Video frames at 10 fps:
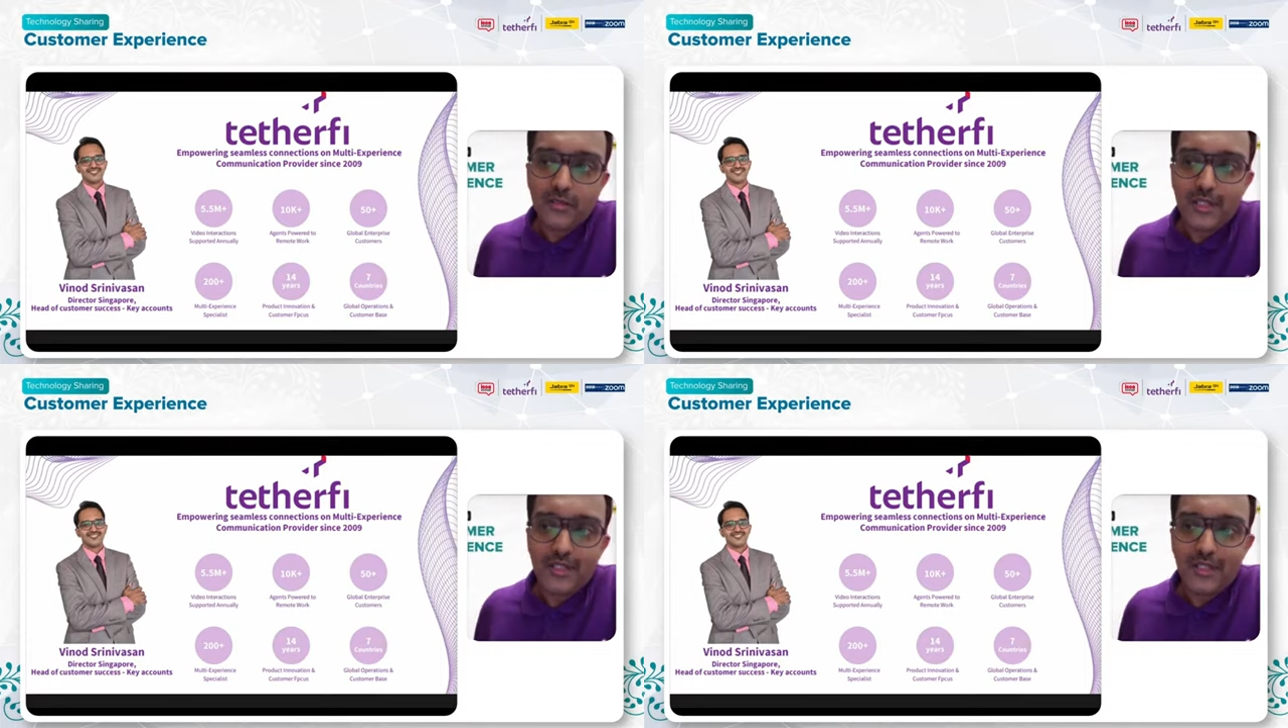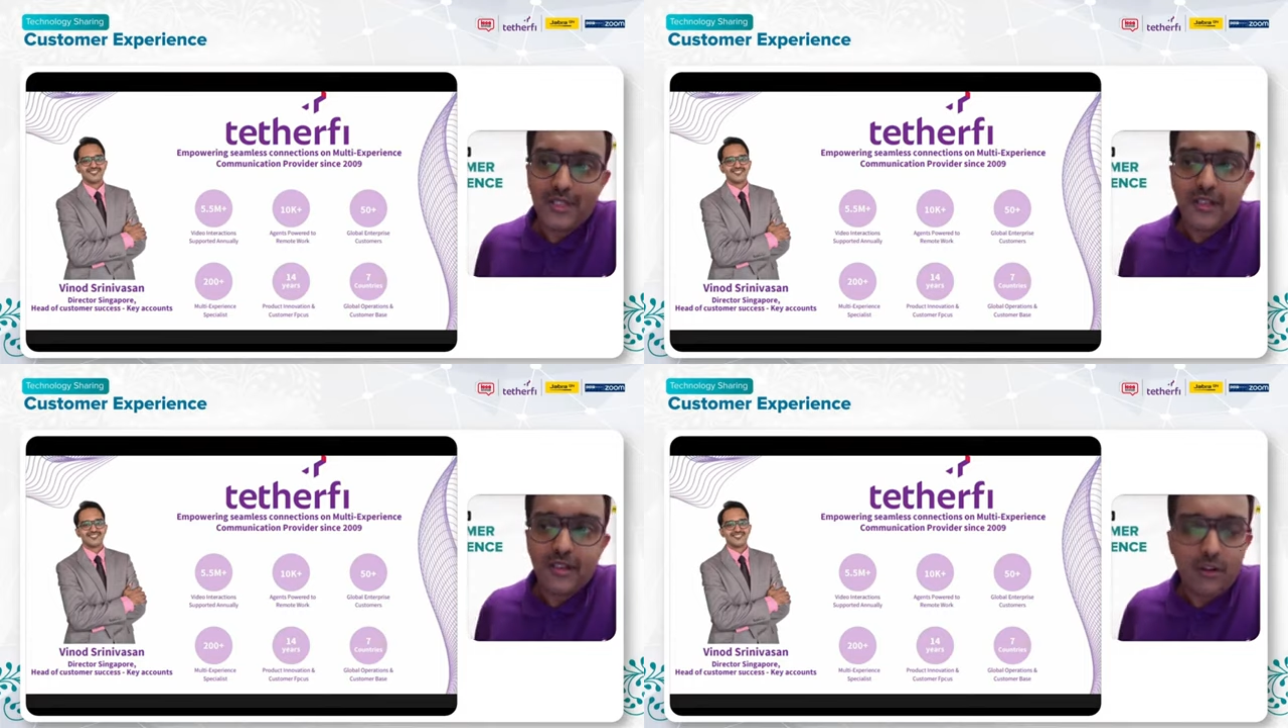
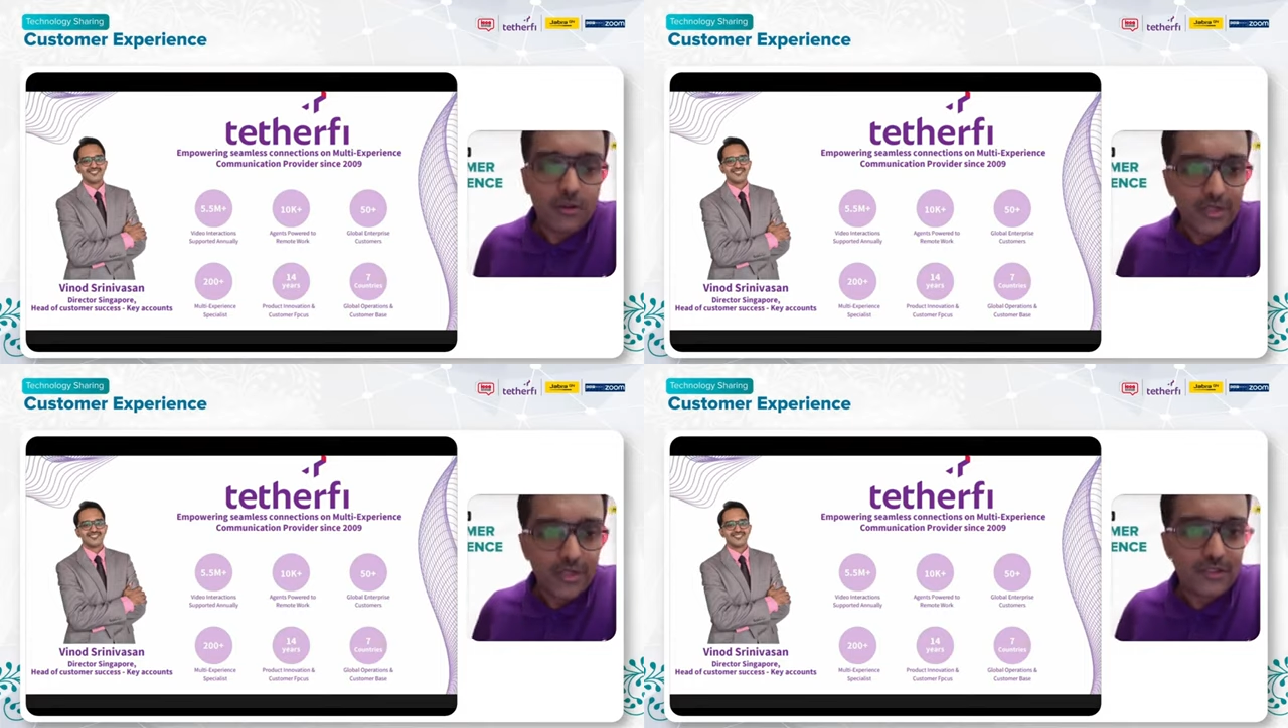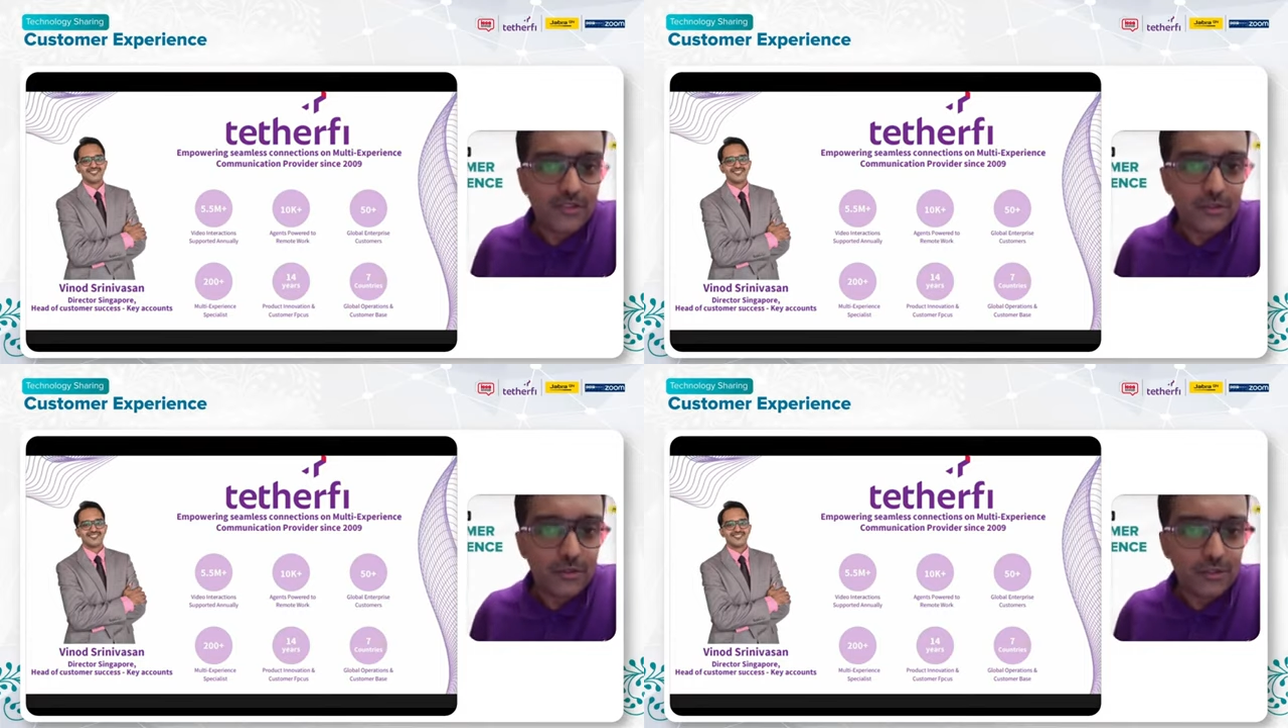basically an
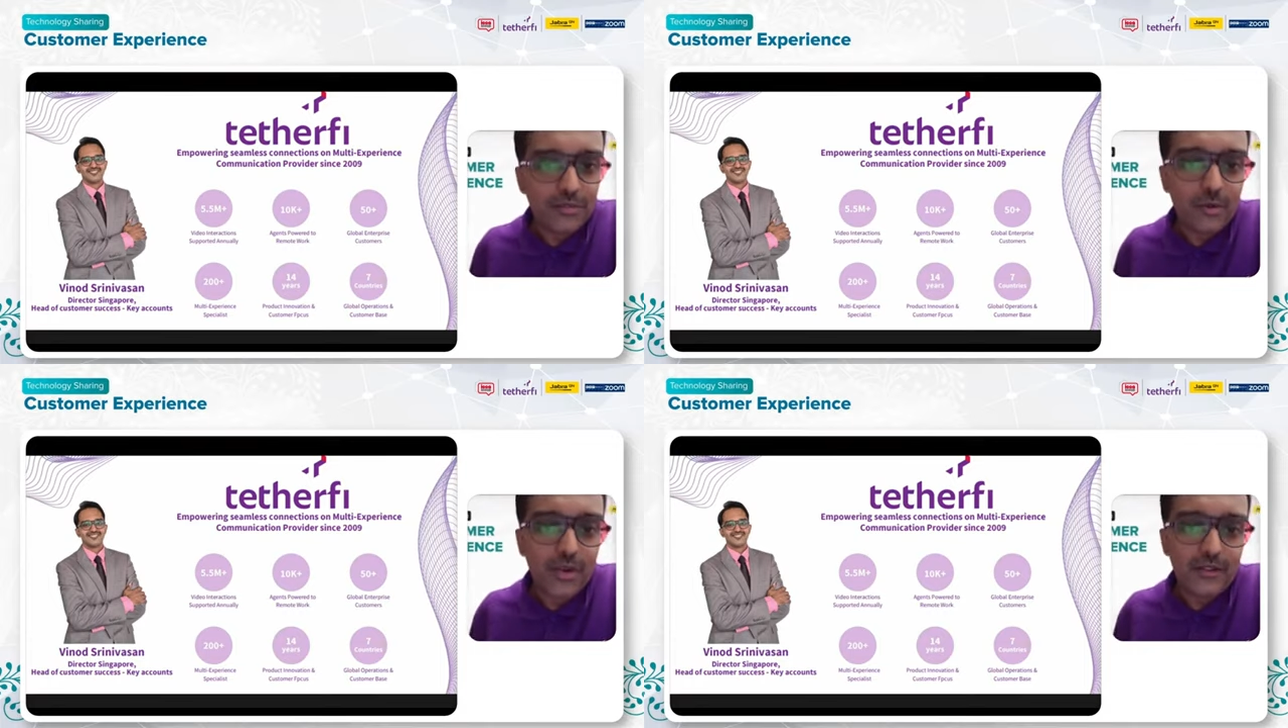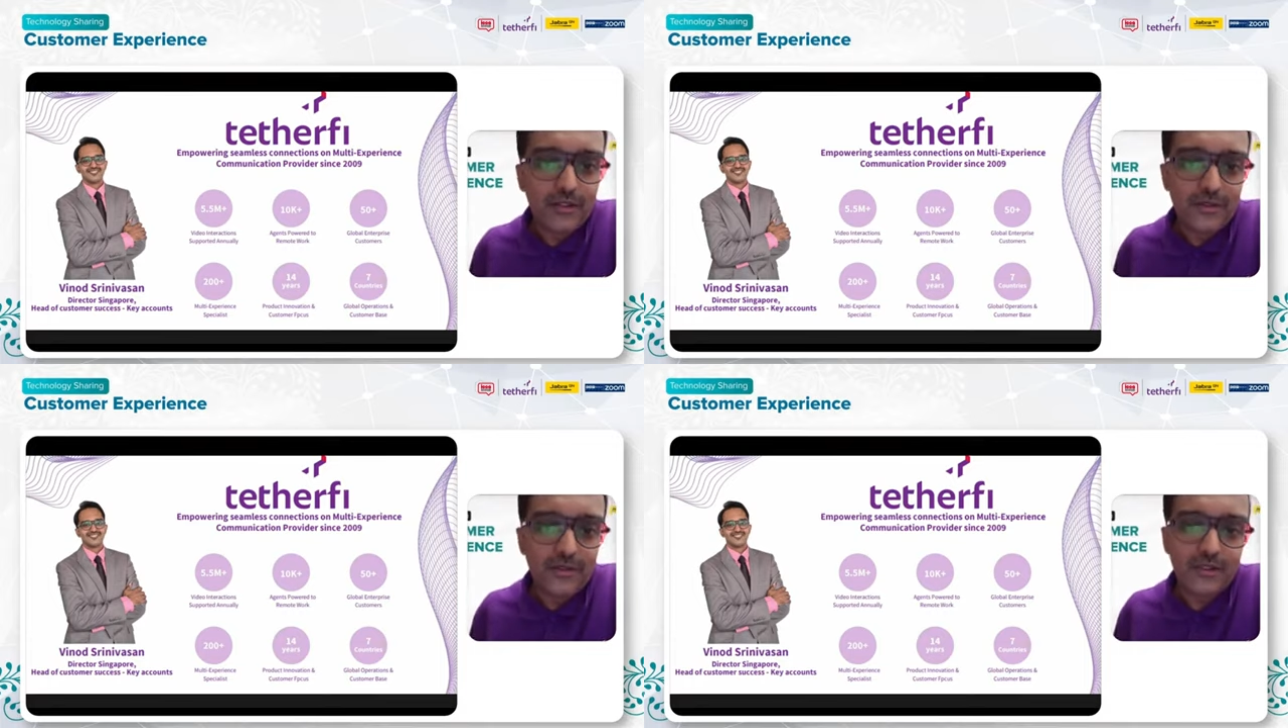omni-channel solution provider,
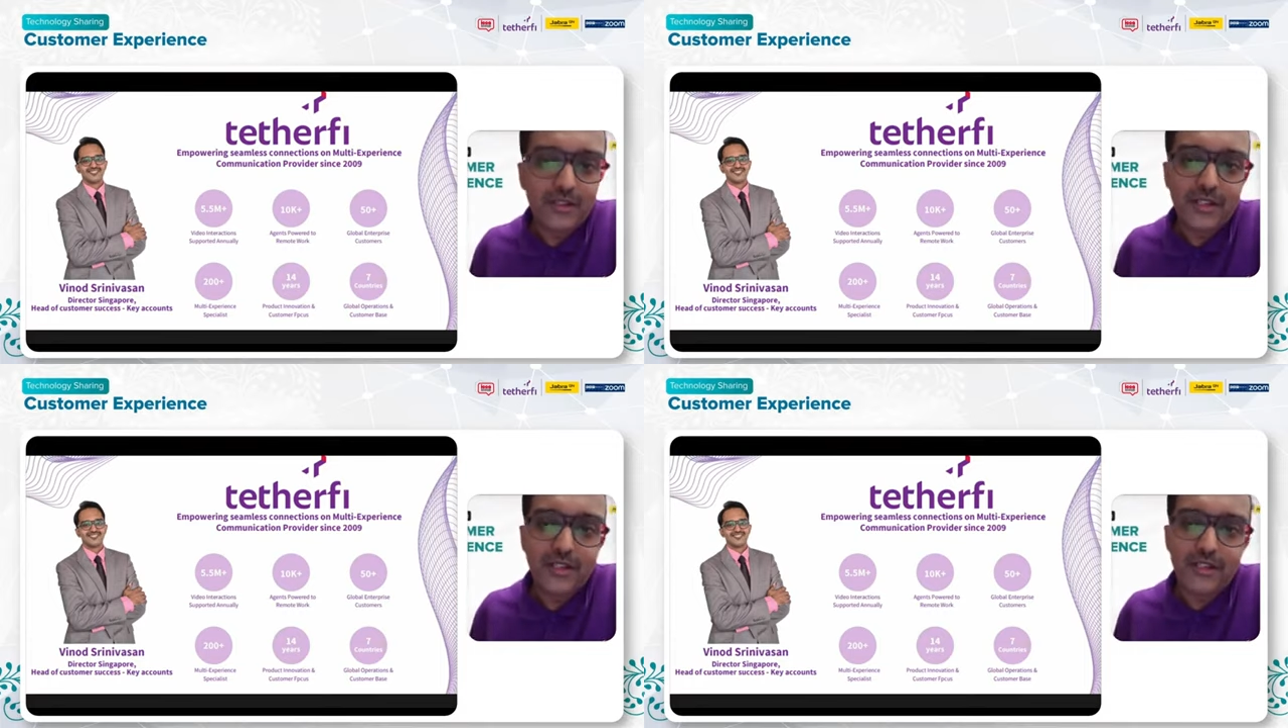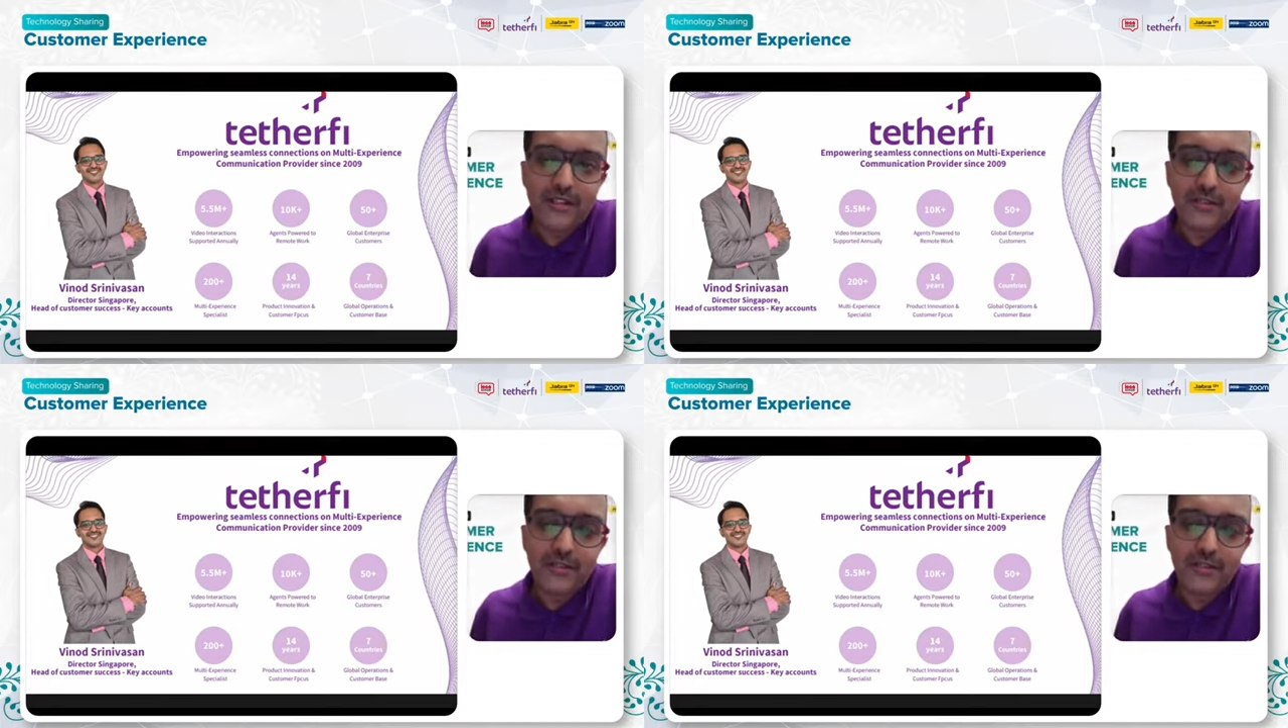right?